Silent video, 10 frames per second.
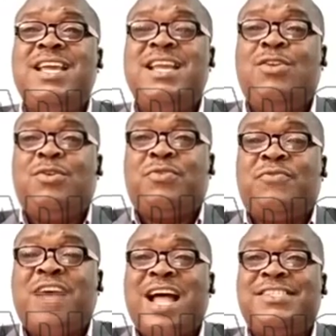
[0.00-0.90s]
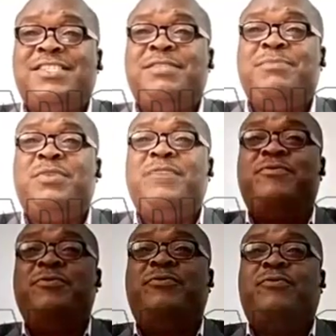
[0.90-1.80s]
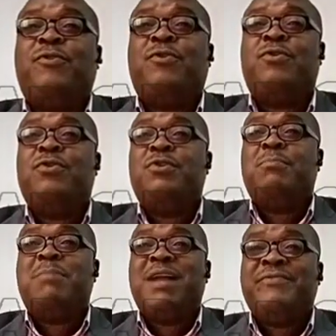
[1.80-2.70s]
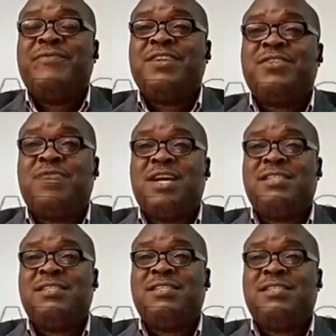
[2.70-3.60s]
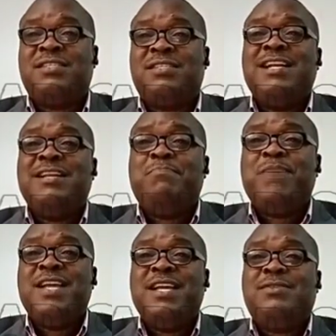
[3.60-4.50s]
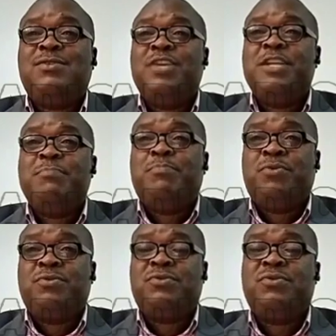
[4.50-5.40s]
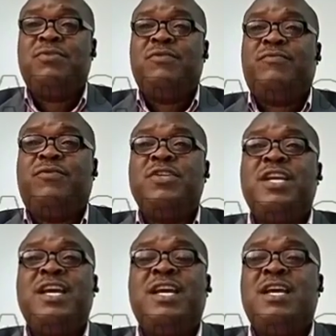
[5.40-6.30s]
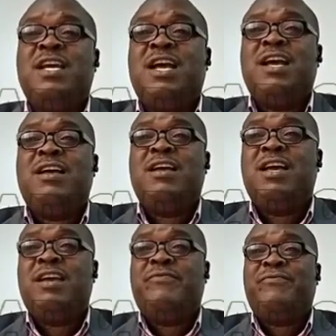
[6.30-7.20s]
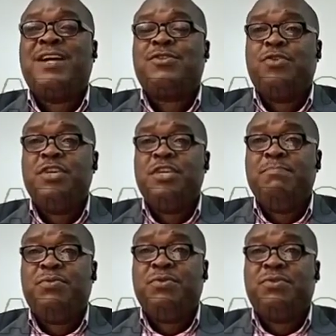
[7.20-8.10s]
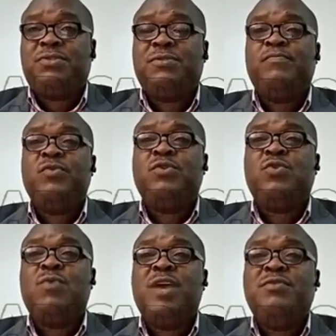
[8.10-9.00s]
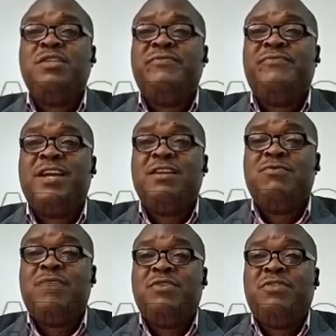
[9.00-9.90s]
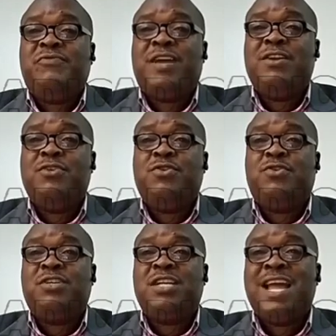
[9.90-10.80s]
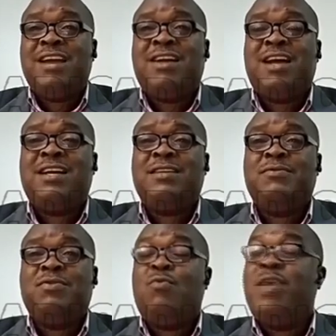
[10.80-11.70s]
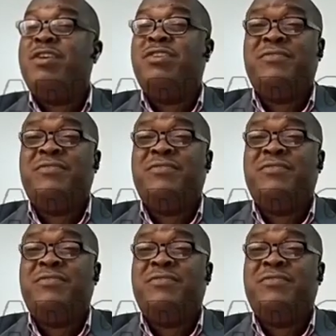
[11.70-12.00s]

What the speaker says: a lot of hardship even for manufacturers that depend on imports for their factor inputs. So when you devalue your naira, when you